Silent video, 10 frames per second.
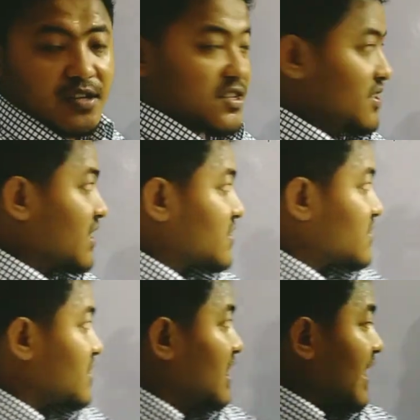Next
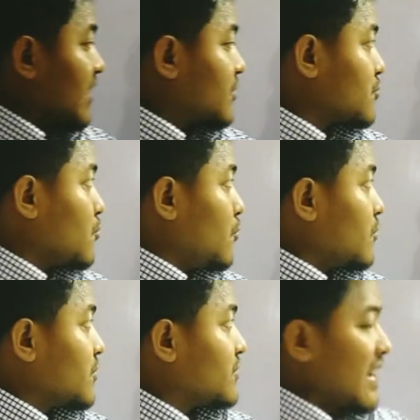is
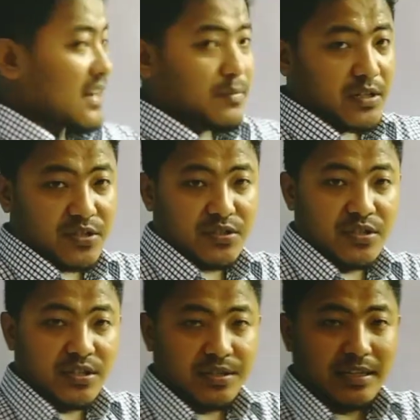electrodynamics,
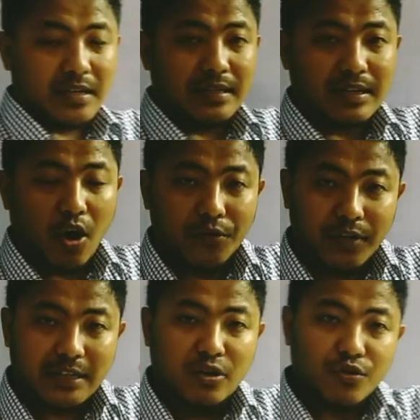that on
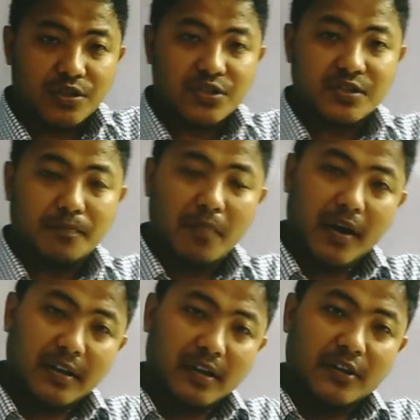that causes the
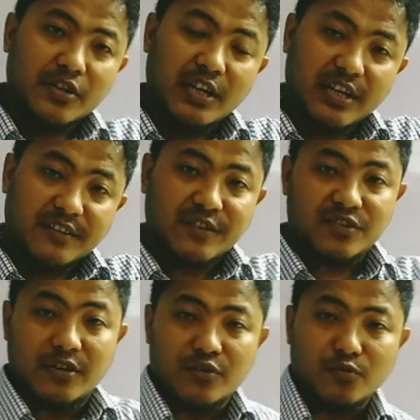particular electric
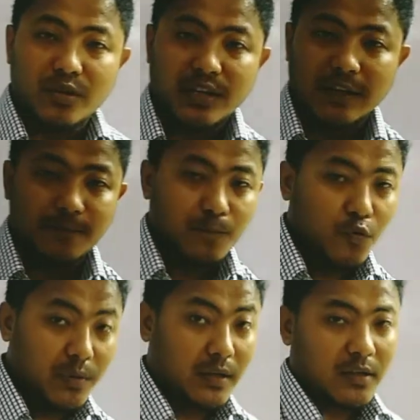charge will keep
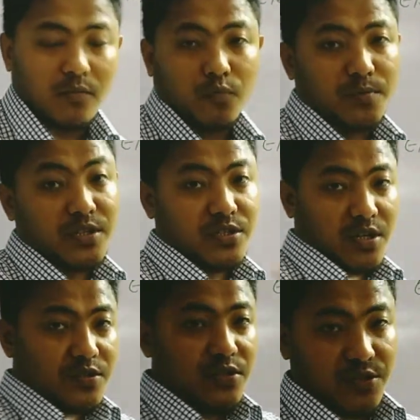moving, the moving
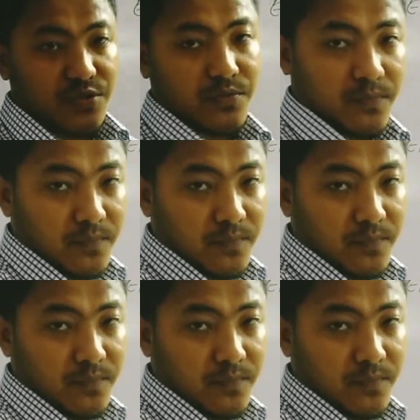charges.